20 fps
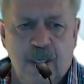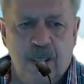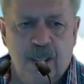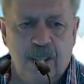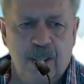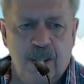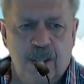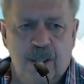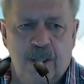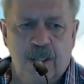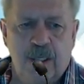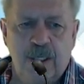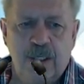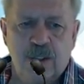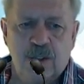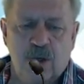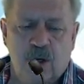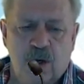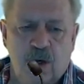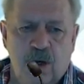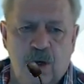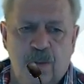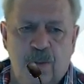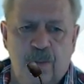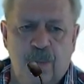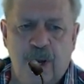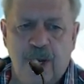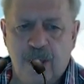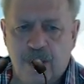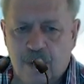These
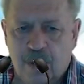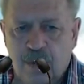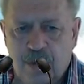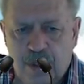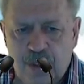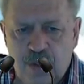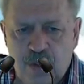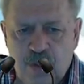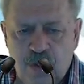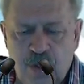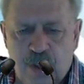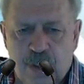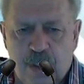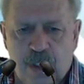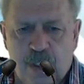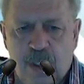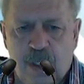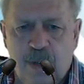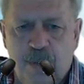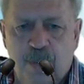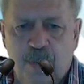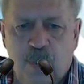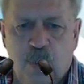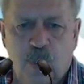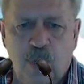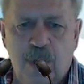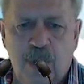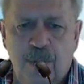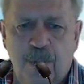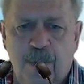are payroll issues. The
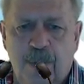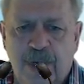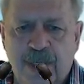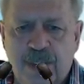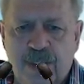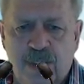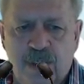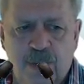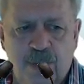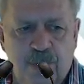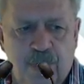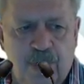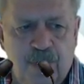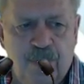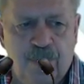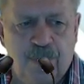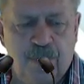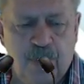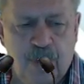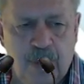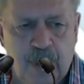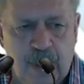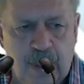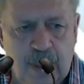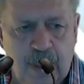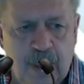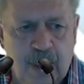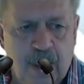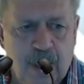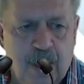employer must simply fill
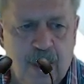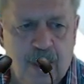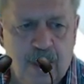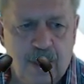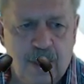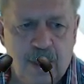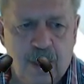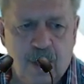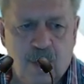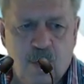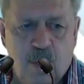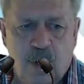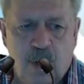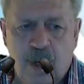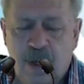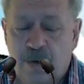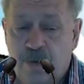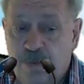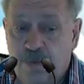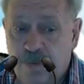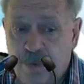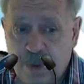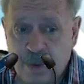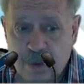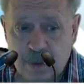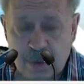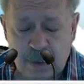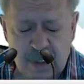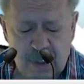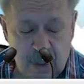in the required
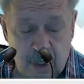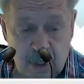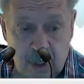fields,